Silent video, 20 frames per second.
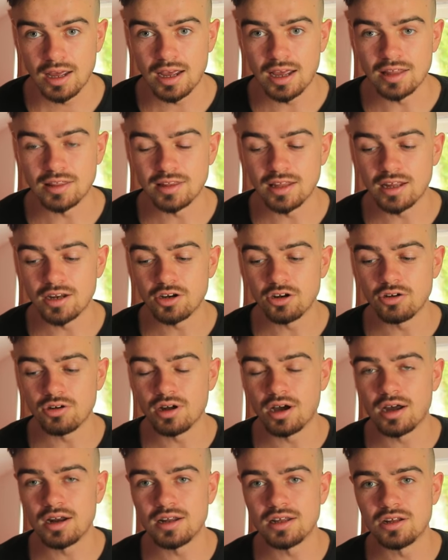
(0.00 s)
And then you're
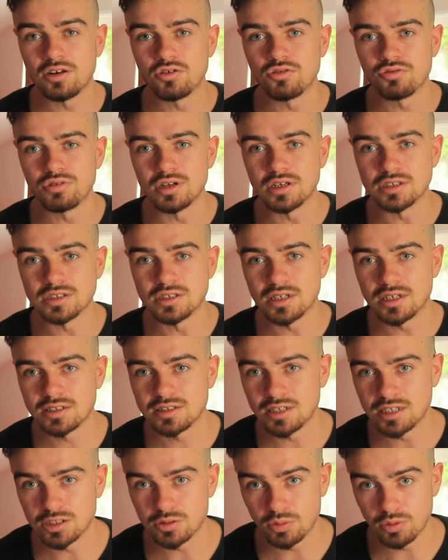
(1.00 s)
not in
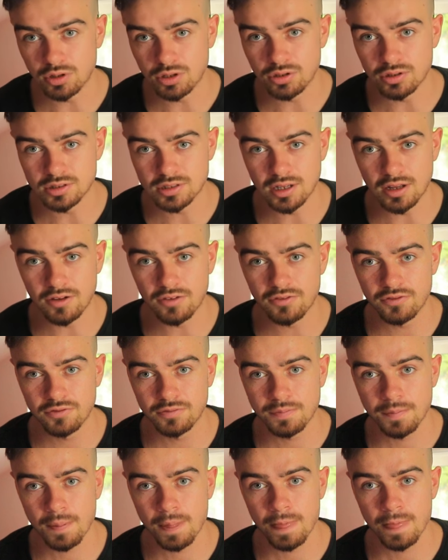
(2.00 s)
resistance with yourself.
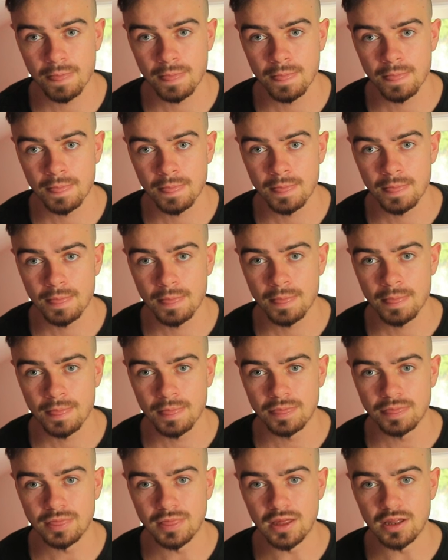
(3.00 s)

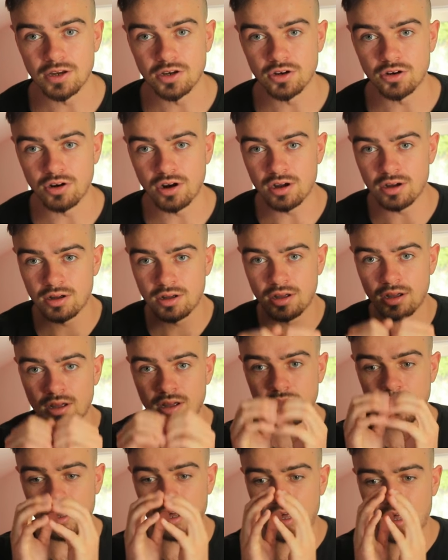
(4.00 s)
Then you're
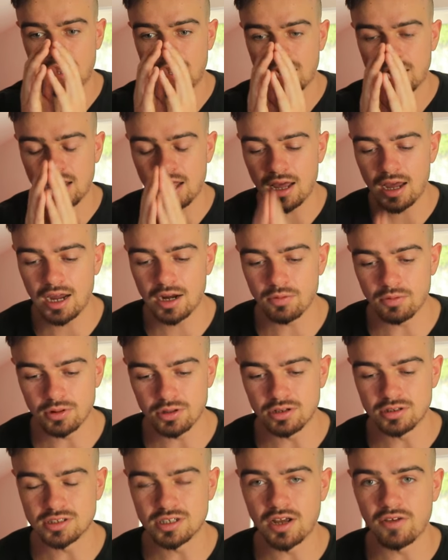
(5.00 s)
aligned
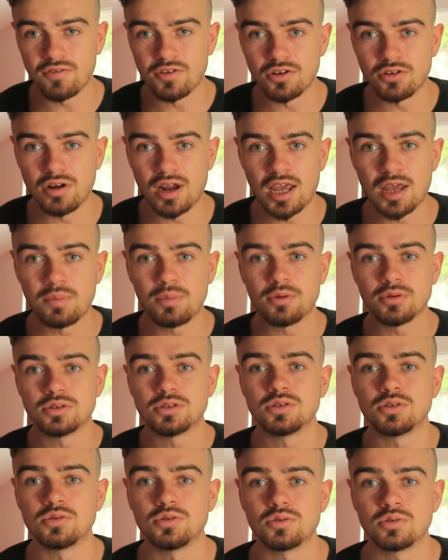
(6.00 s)
with yourself and you're able
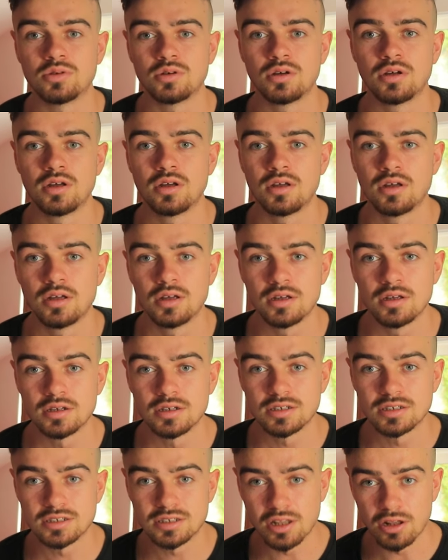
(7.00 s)
to
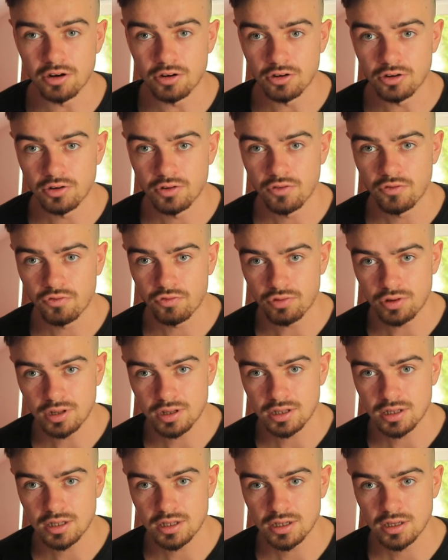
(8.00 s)
stutter
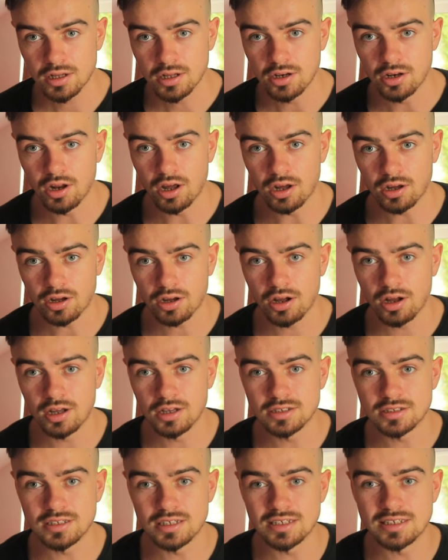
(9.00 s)
freely, not
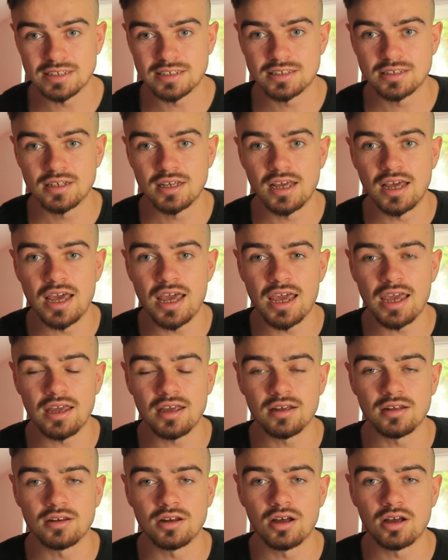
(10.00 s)
cause this
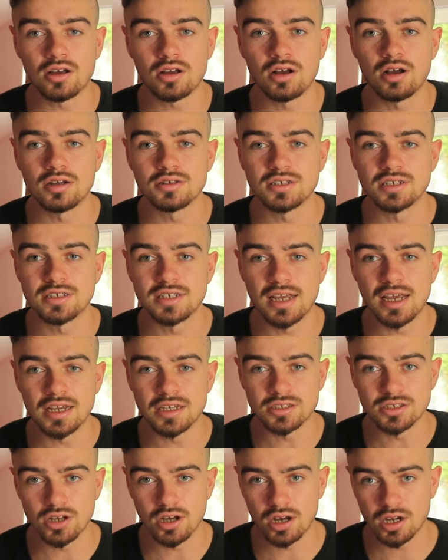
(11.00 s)
a not cause this
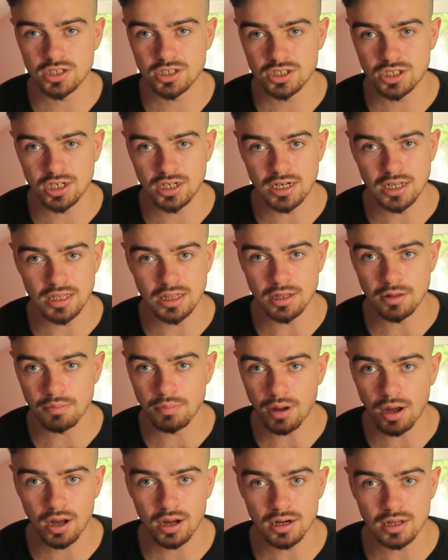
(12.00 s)
exhaustion in the
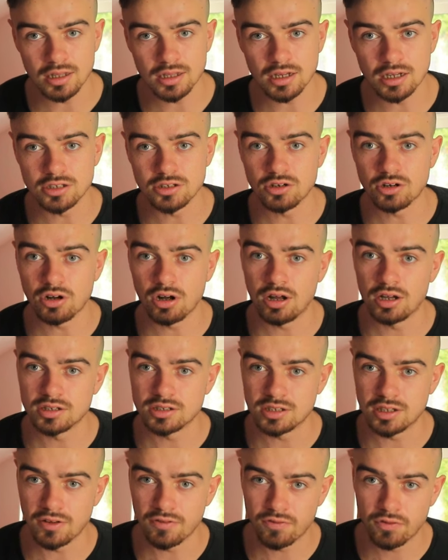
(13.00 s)
body because you're
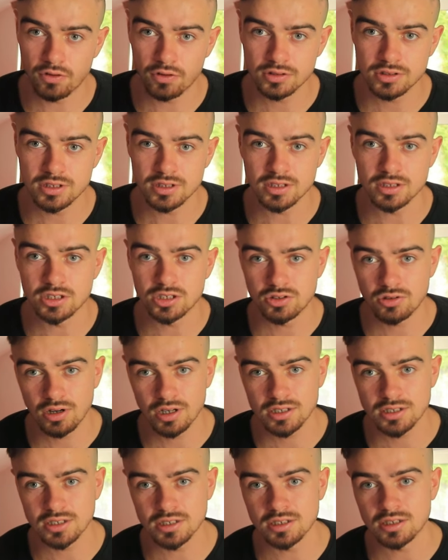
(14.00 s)
constantly forcing and
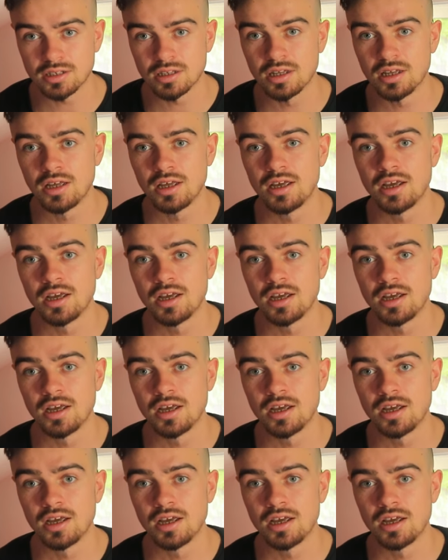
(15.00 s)
stressing